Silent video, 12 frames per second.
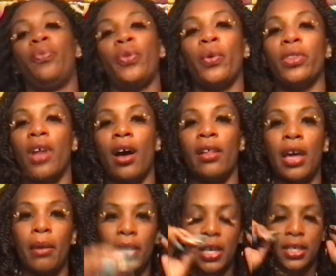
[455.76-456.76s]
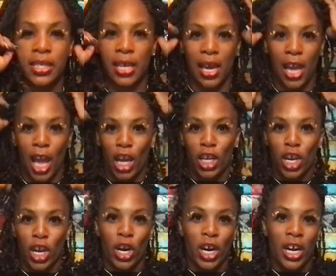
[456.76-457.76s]
with all that being said, your
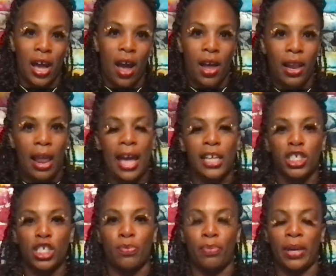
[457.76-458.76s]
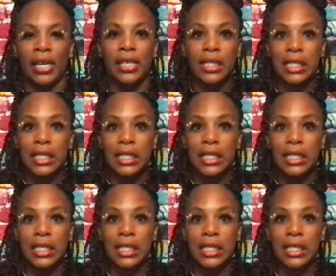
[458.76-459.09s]
girl got her lashes beat.